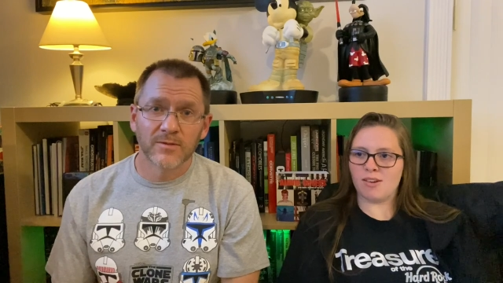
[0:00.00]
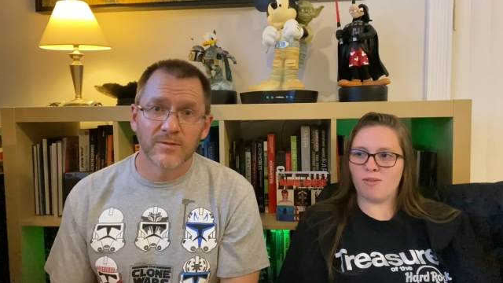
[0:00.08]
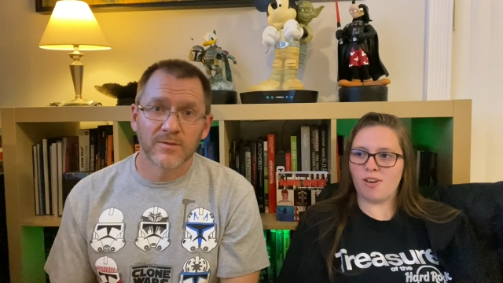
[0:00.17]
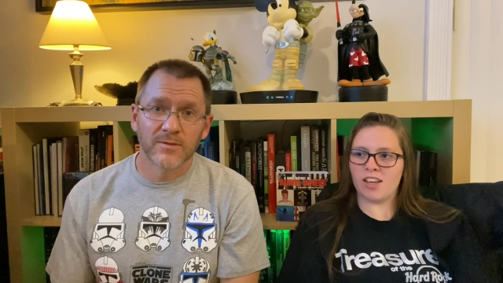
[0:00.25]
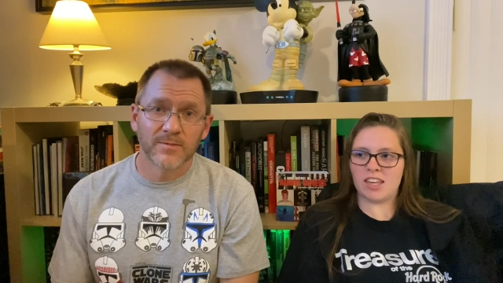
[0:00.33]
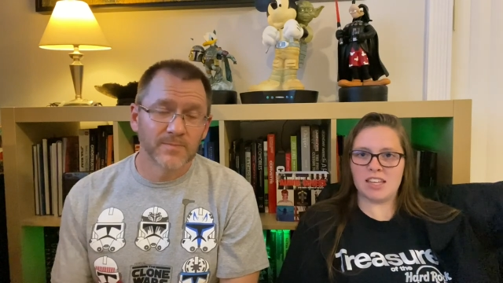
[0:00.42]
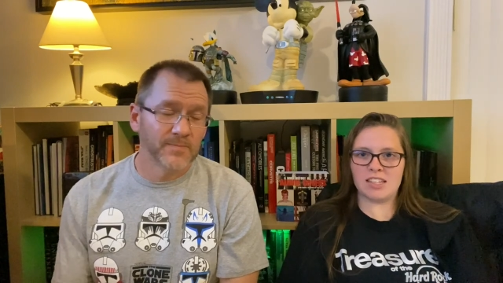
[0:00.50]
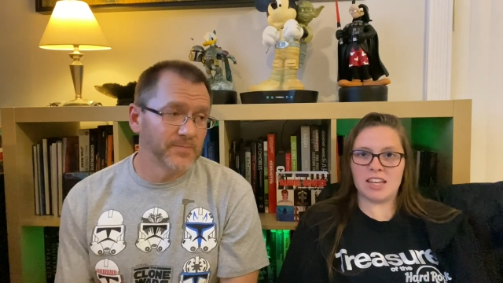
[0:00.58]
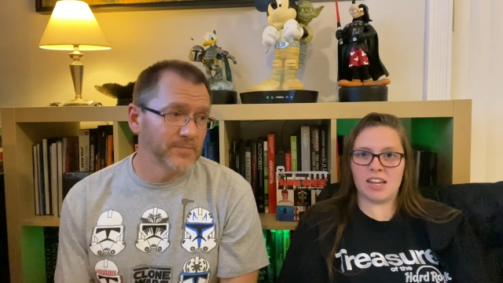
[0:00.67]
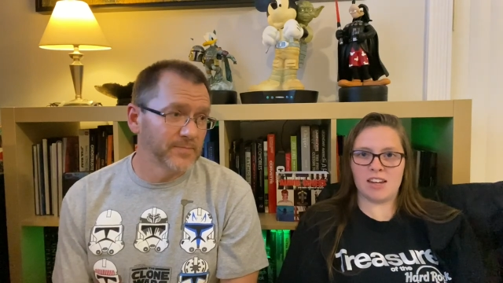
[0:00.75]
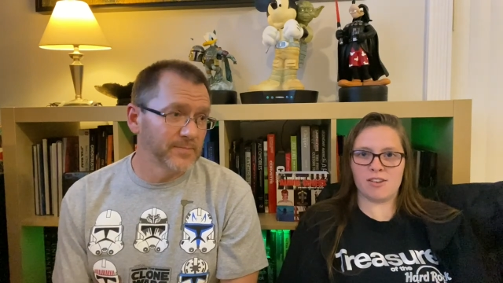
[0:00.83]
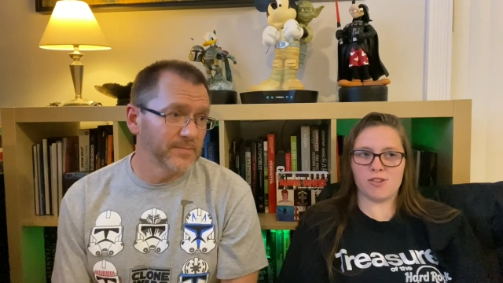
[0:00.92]
Speaker 1: what he
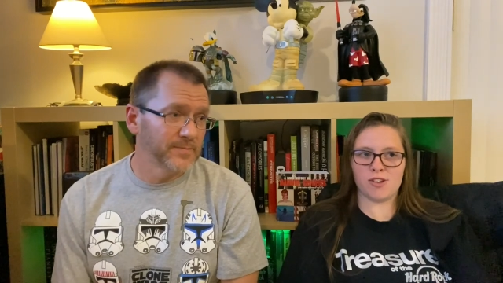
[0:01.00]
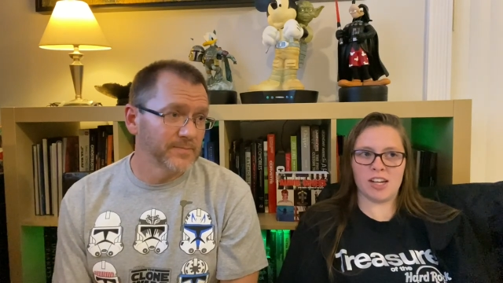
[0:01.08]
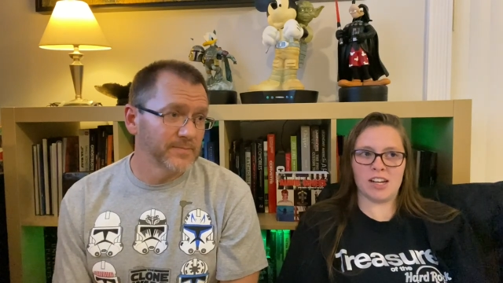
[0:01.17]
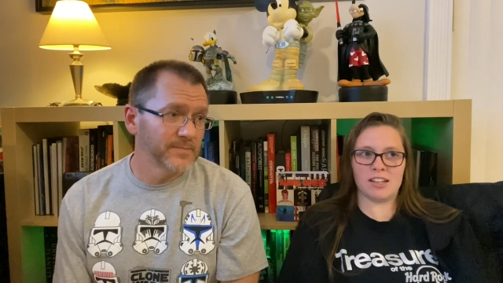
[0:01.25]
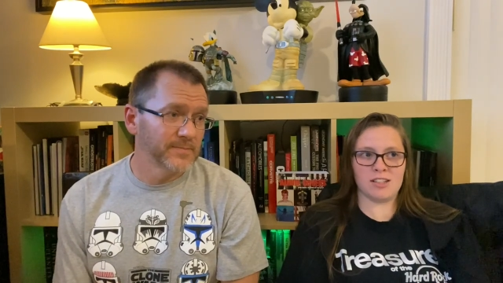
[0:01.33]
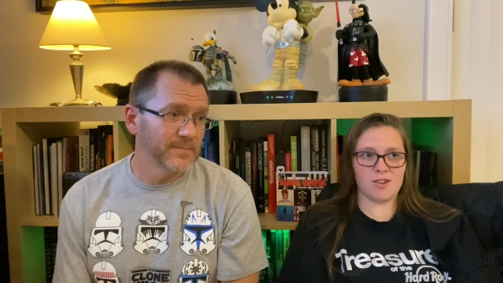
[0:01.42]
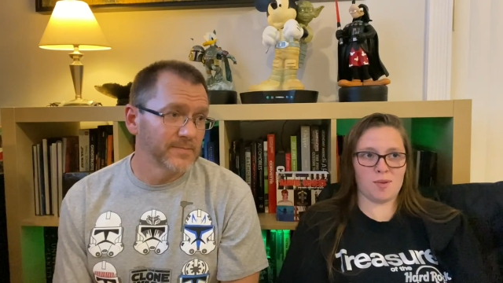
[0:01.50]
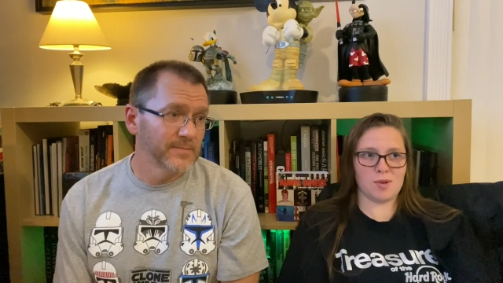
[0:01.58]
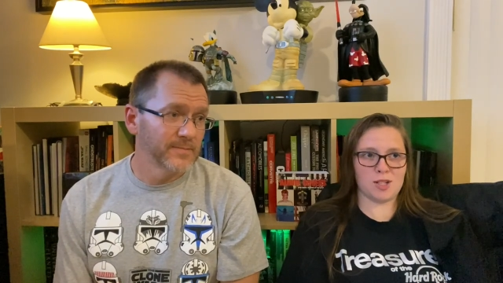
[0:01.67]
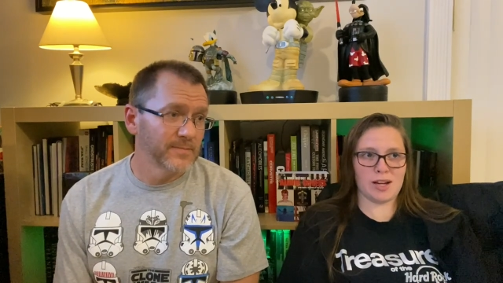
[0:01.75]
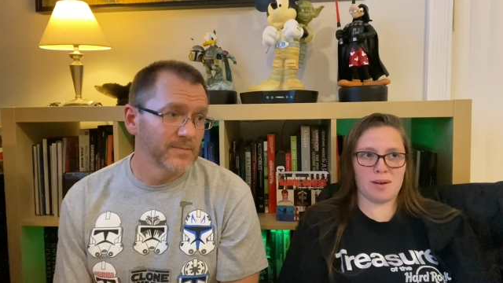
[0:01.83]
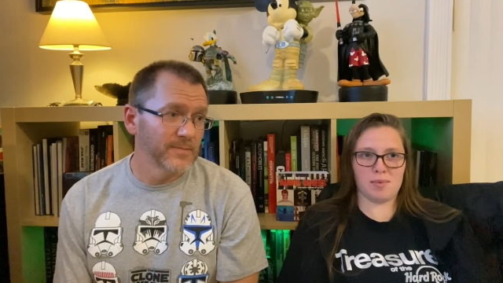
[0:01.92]
did created so
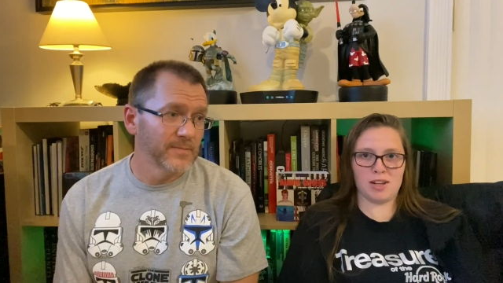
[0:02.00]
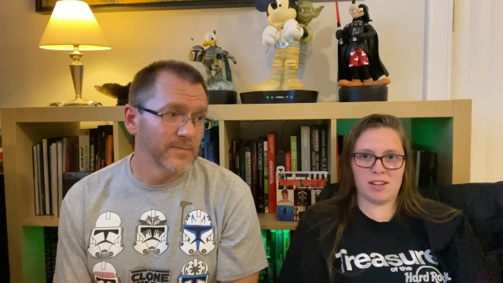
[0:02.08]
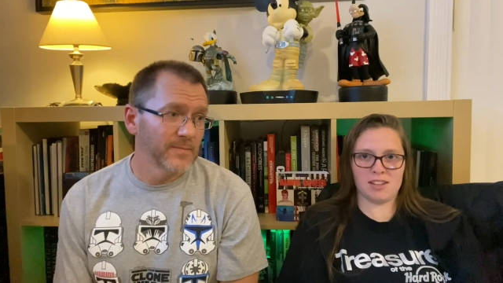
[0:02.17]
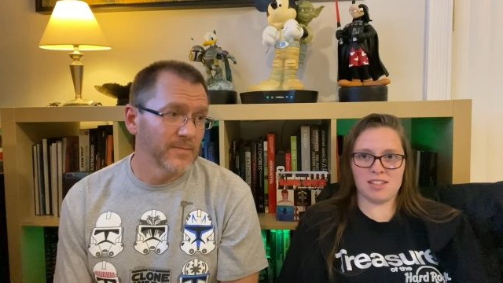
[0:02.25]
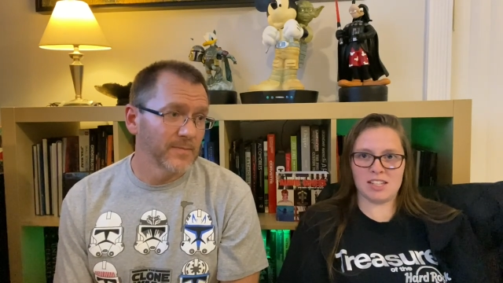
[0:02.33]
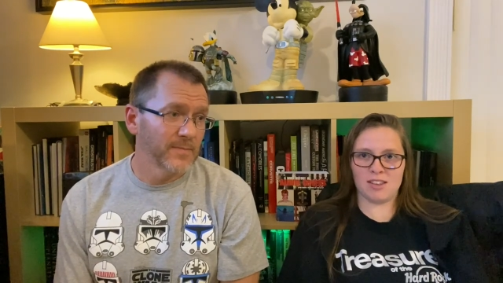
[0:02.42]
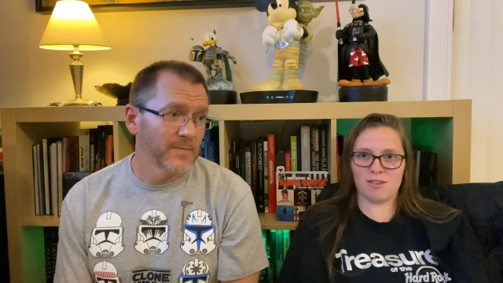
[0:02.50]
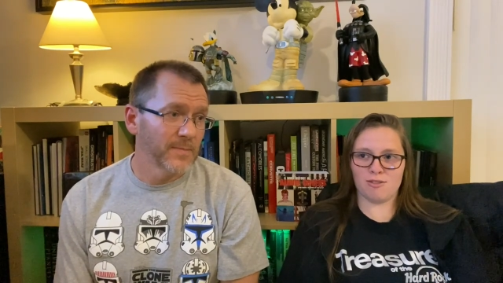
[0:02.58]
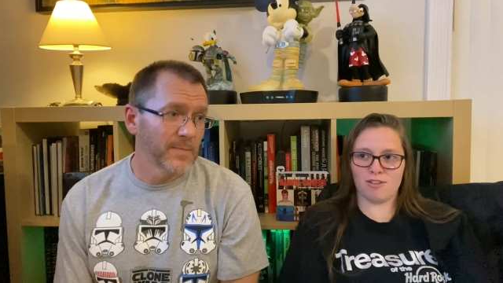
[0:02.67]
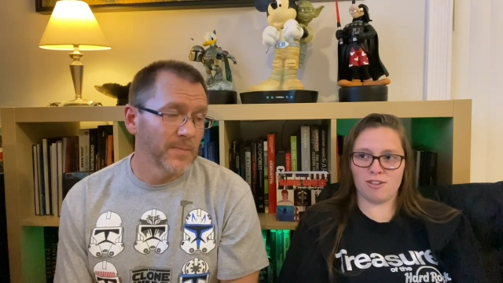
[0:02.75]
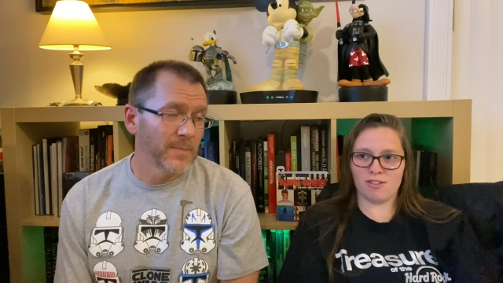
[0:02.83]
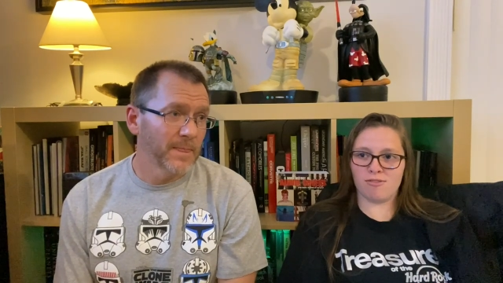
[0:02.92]
much happiness in the
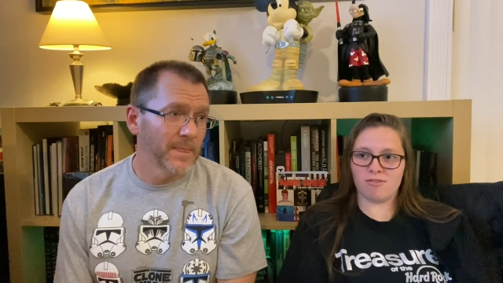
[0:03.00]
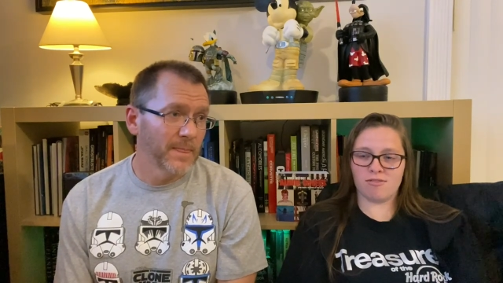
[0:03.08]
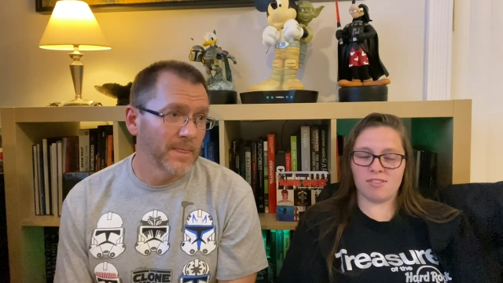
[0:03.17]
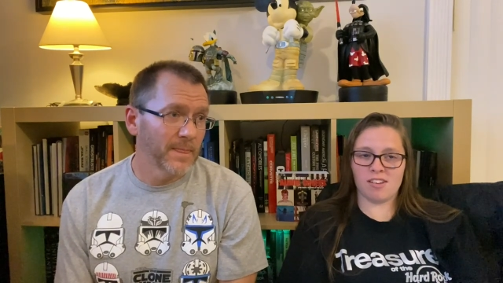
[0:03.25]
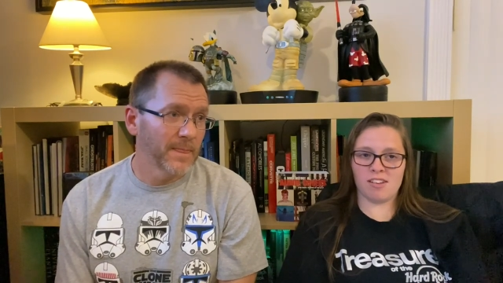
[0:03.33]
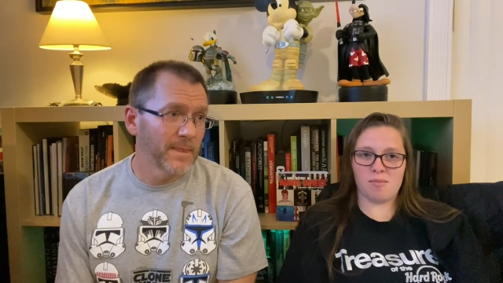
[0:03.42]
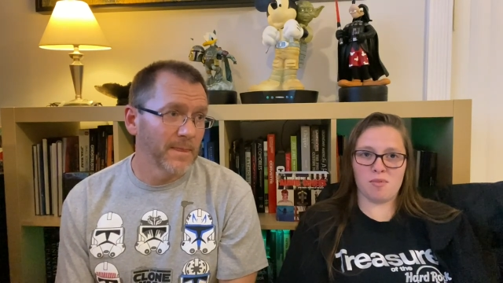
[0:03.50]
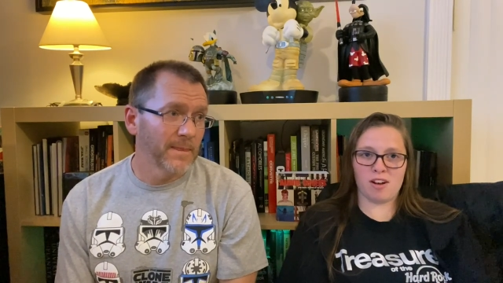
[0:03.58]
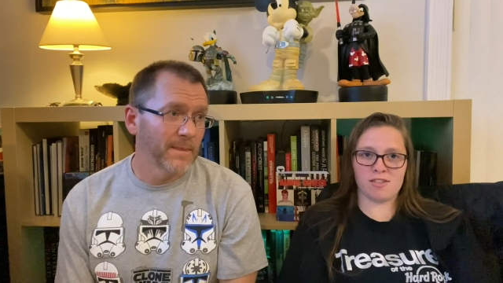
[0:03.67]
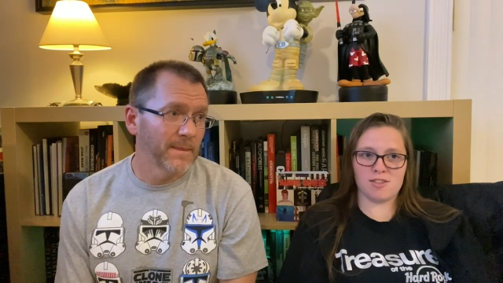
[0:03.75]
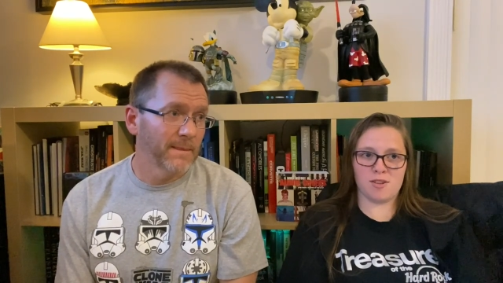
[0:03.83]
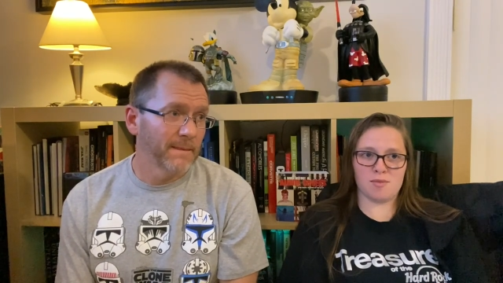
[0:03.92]
world, really
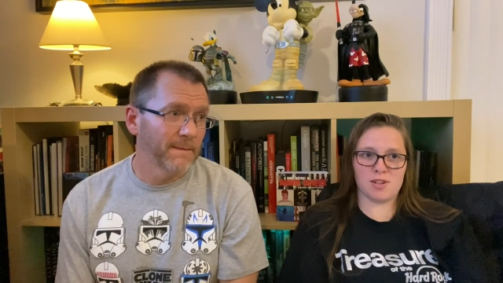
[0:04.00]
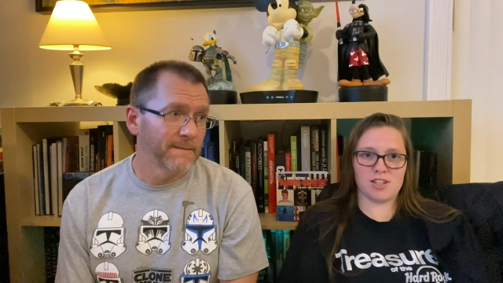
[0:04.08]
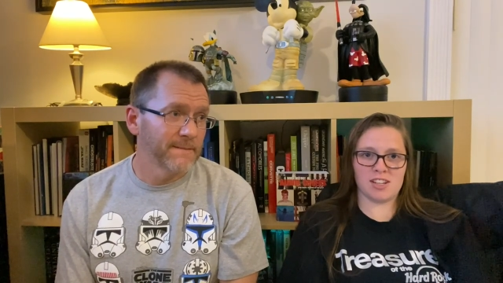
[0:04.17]
brought so much